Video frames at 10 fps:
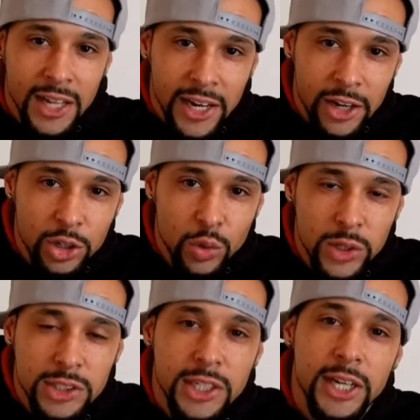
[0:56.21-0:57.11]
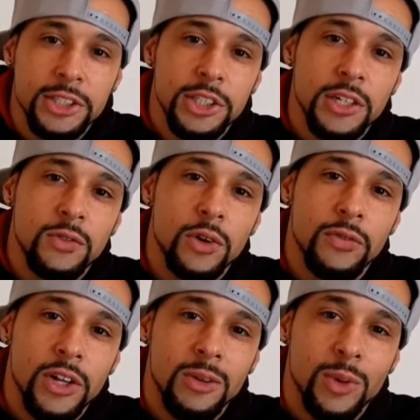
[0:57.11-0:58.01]
Now, I do want to say I checked for
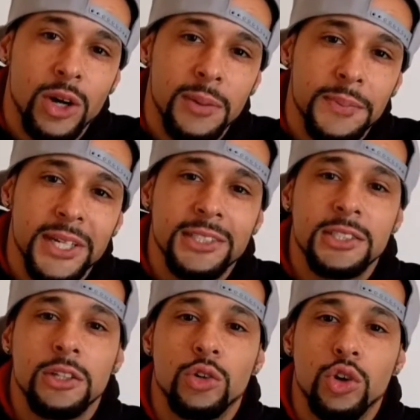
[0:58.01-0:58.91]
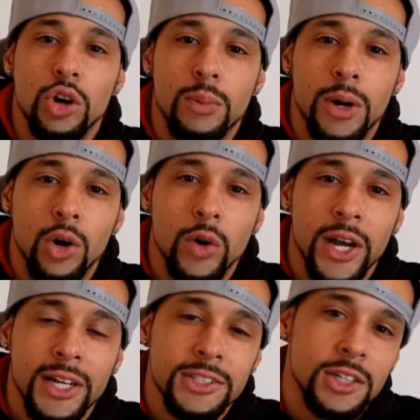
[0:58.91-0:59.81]
available updates to the Chrome
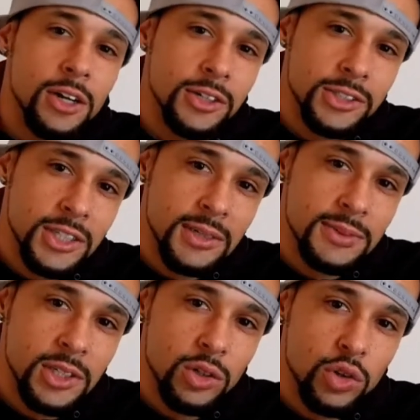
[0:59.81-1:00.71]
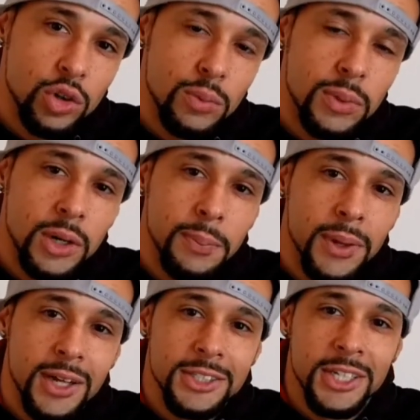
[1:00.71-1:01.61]
OS on the Samsung Chromebook
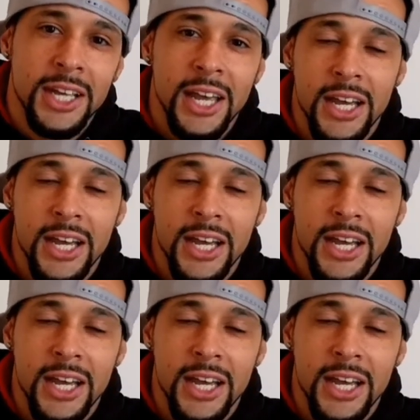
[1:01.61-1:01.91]
Plus,